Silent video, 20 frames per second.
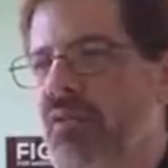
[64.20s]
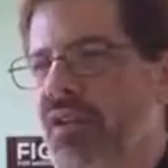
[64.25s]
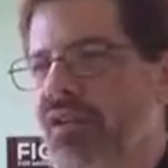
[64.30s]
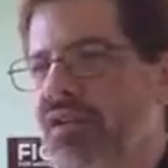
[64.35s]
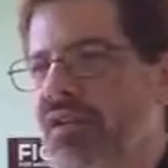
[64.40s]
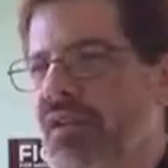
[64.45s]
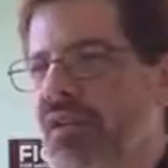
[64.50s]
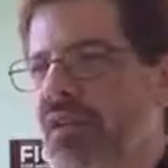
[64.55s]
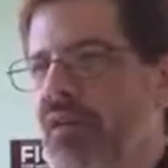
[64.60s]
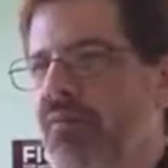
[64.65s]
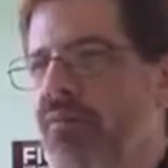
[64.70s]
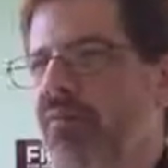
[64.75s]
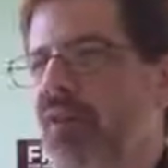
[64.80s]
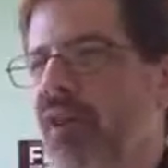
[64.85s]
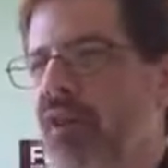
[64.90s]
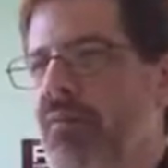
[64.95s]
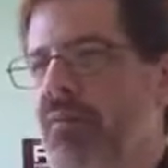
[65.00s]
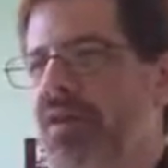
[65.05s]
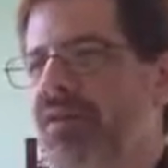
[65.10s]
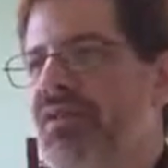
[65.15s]
ones here,
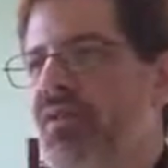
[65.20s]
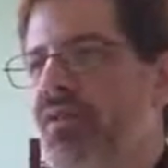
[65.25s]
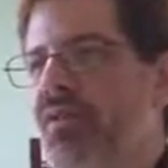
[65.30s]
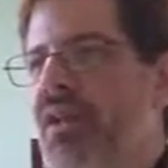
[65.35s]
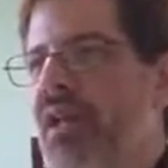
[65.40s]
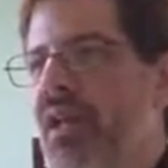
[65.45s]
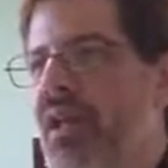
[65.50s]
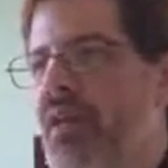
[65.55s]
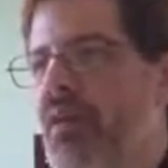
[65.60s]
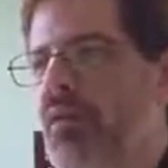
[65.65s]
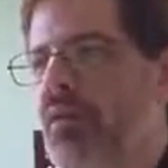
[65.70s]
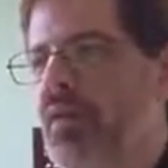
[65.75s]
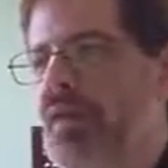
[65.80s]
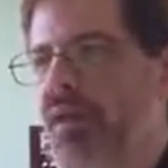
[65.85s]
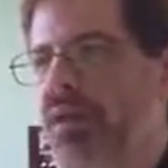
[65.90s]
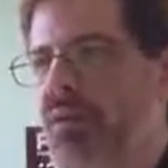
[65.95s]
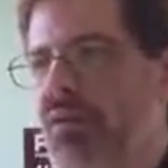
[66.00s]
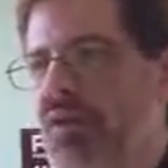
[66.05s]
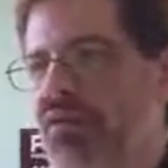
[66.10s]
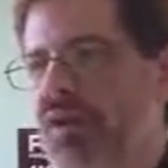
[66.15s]
really mezzo piano and
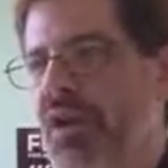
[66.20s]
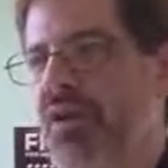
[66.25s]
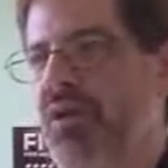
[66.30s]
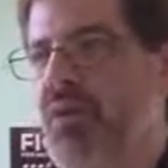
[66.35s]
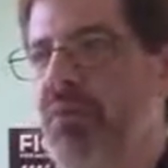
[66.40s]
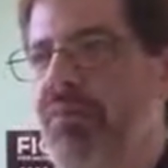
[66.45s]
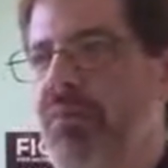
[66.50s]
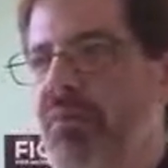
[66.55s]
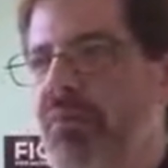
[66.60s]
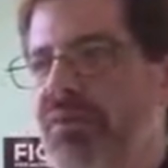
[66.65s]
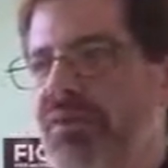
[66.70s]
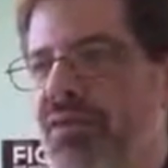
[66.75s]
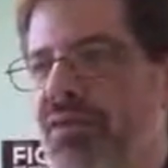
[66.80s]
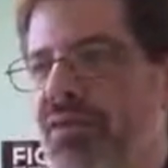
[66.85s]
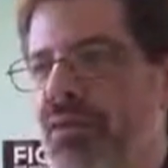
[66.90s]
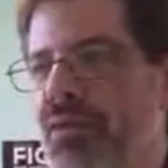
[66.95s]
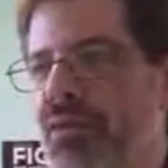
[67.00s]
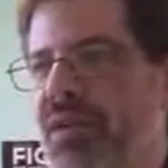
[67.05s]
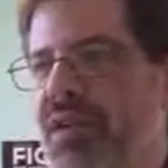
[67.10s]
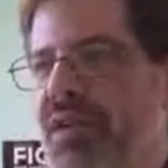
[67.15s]
then crescendo up to mezzo
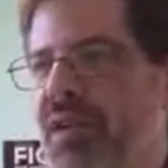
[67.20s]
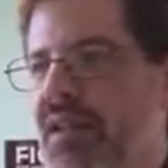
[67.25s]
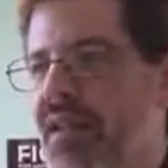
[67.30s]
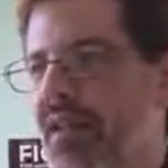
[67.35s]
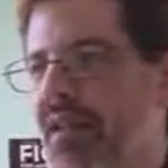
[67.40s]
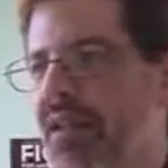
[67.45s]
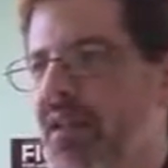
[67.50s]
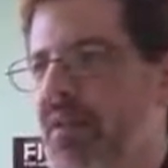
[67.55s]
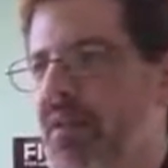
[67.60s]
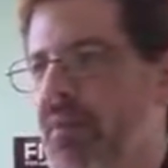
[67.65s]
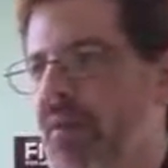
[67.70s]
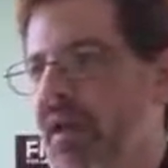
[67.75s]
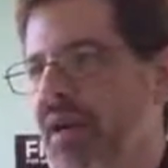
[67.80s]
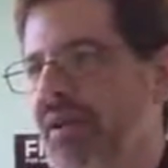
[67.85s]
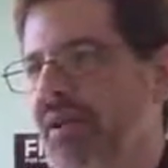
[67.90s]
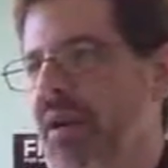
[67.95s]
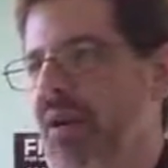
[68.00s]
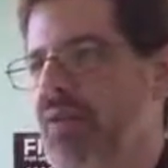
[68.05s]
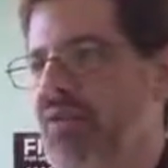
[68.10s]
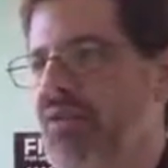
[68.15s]
forte, then you come
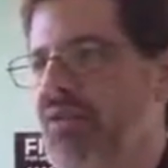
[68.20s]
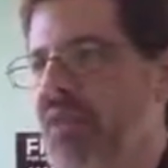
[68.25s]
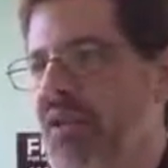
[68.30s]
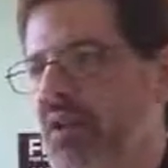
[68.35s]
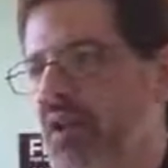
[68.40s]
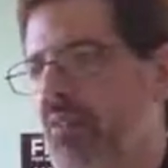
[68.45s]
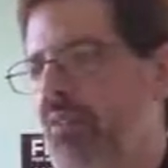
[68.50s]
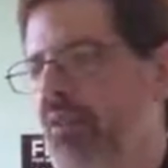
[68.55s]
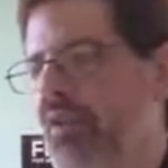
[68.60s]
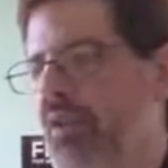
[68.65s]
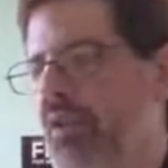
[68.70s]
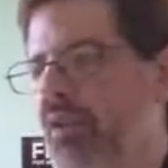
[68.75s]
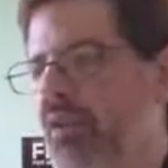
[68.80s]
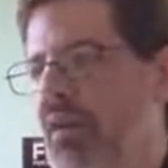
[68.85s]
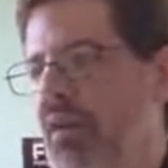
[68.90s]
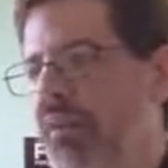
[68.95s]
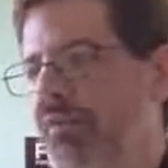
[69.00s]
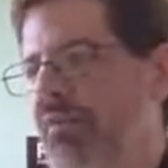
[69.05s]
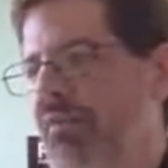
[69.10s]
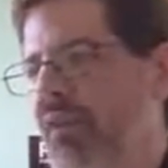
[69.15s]
back down, just a couple little
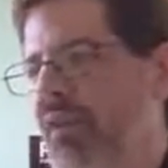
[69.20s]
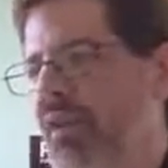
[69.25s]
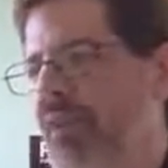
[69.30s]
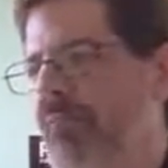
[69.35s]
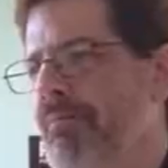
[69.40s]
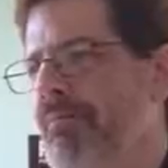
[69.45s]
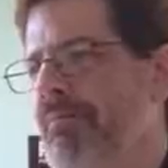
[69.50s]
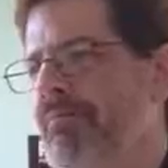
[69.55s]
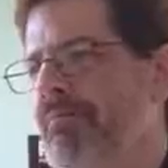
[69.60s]
waves really.